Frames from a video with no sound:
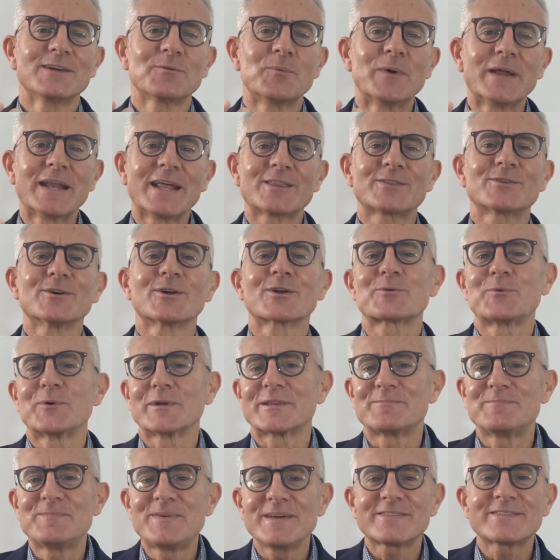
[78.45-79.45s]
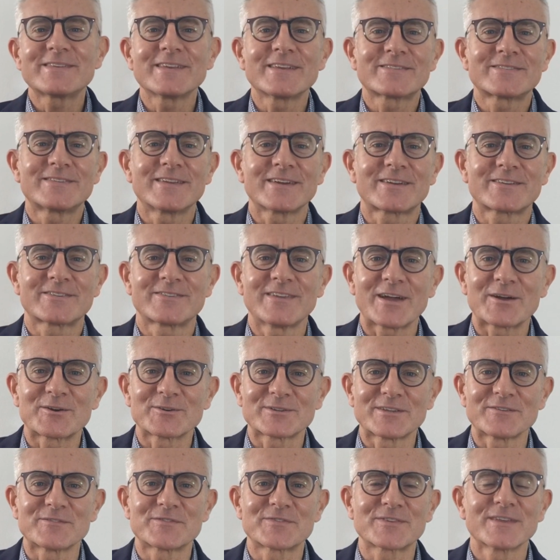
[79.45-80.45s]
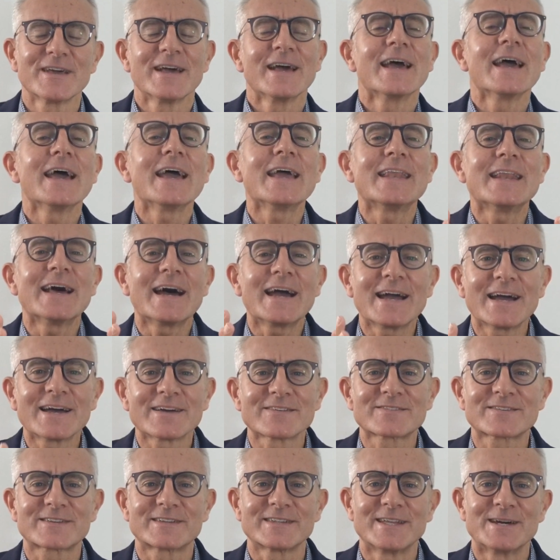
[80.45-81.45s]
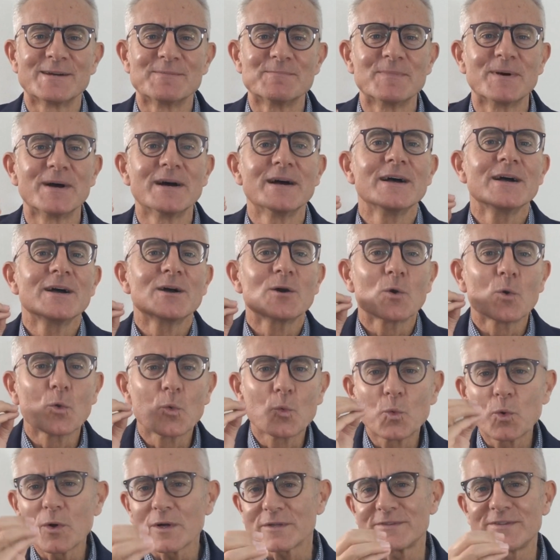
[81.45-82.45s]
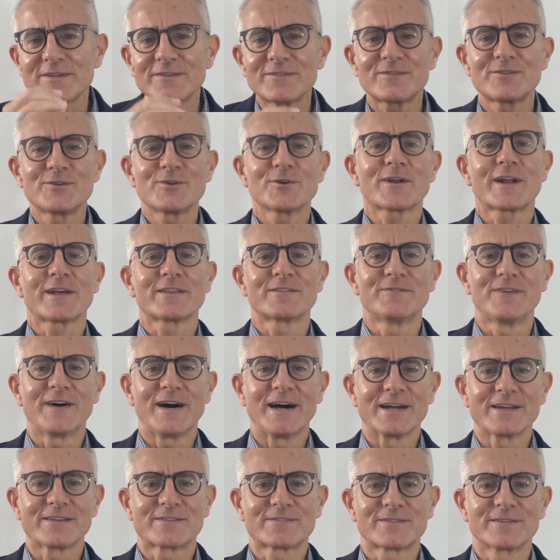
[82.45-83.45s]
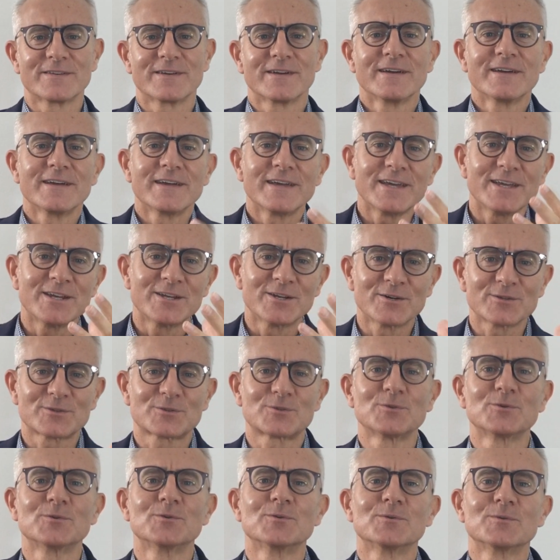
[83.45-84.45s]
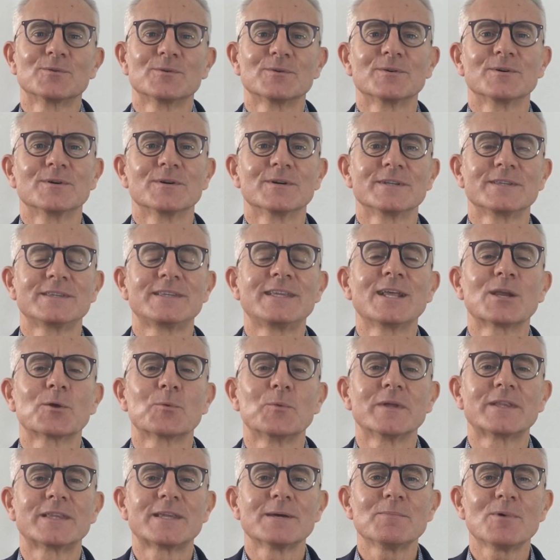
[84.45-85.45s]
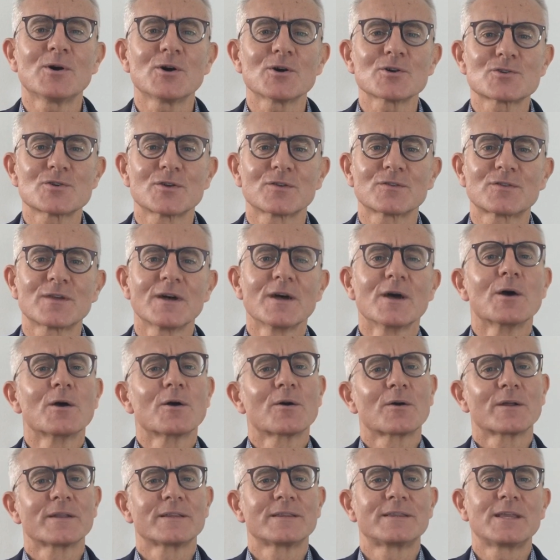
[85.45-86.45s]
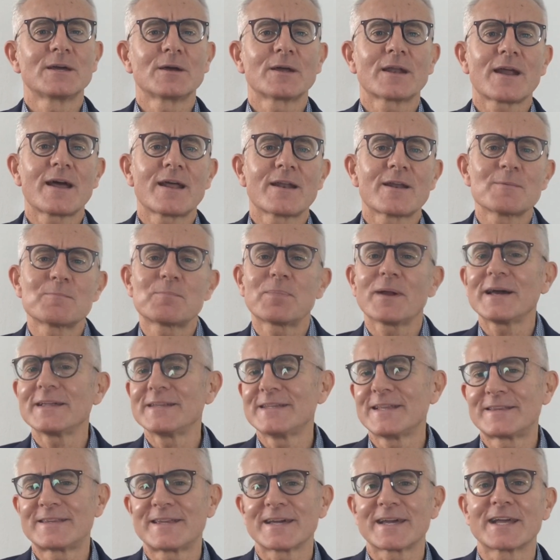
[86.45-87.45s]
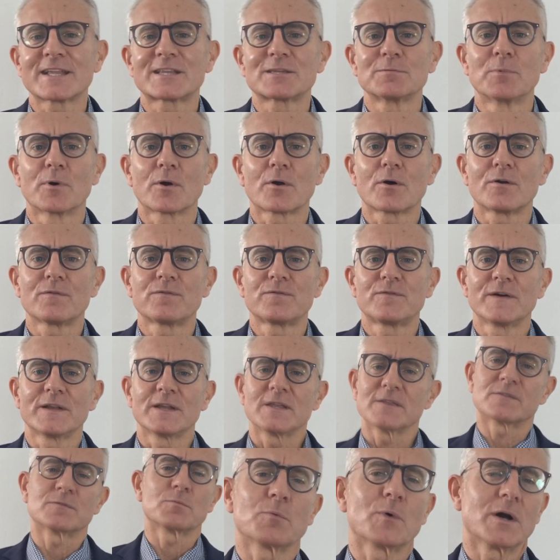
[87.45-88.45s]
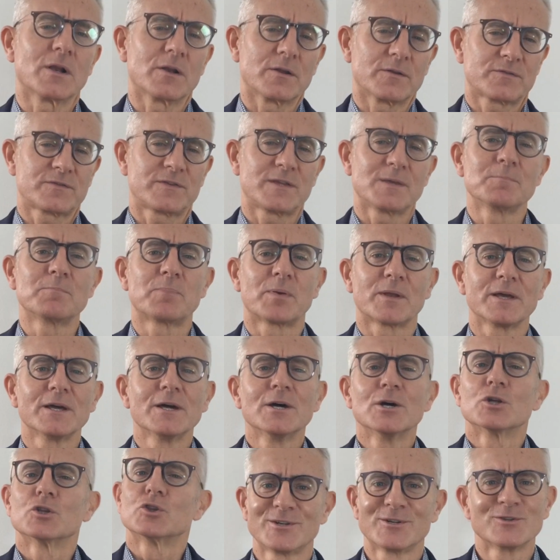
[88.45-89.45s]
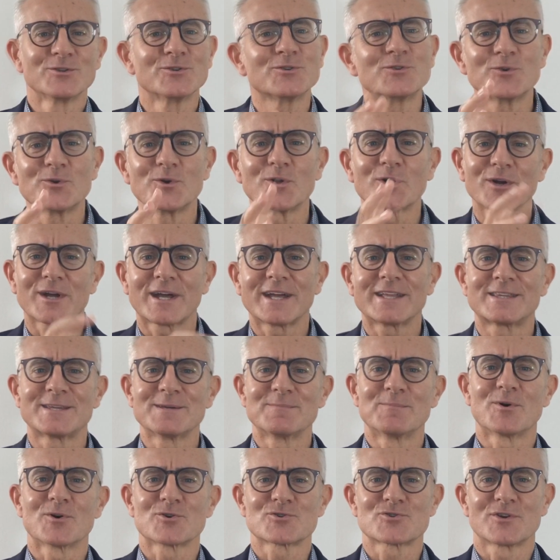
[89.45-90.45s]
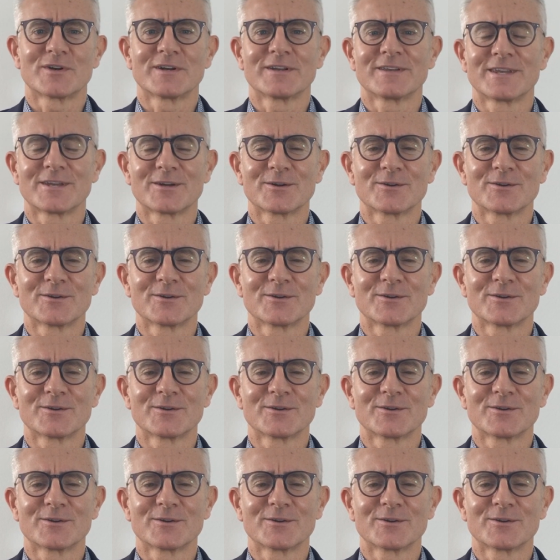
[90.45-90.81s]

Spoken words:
When I talk with business executives and I ask them, what is your advice to deal with emotions? The reply that I get more often is, well, simply do not get emotional in